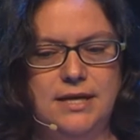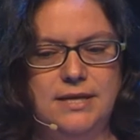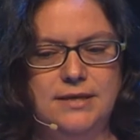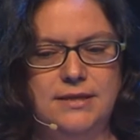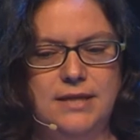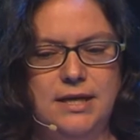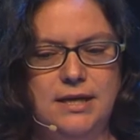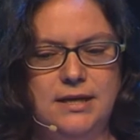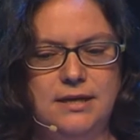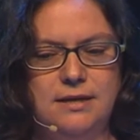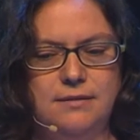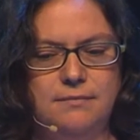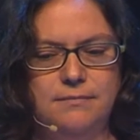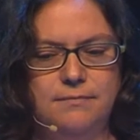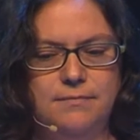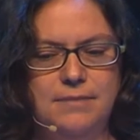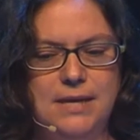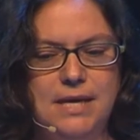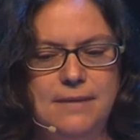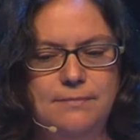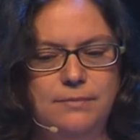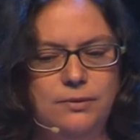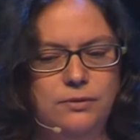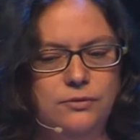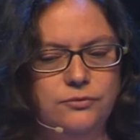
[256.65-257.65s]
that
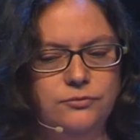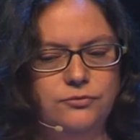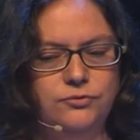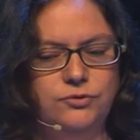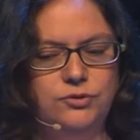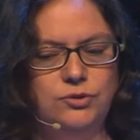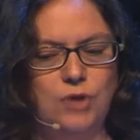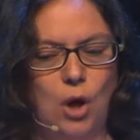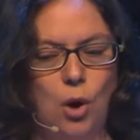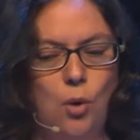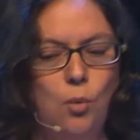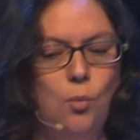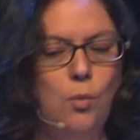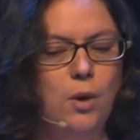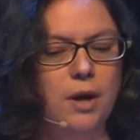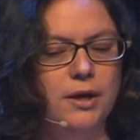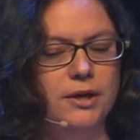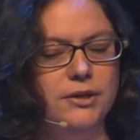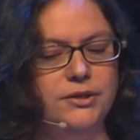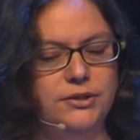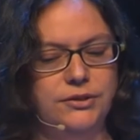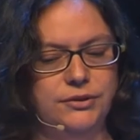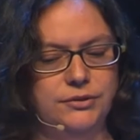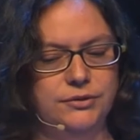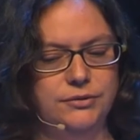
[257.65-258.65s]
people don't want to
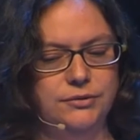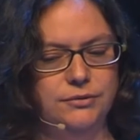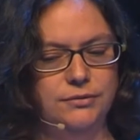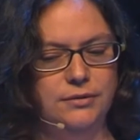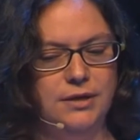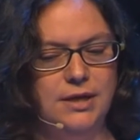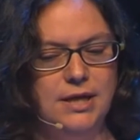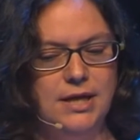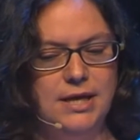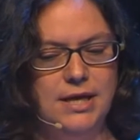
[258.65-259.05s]
do,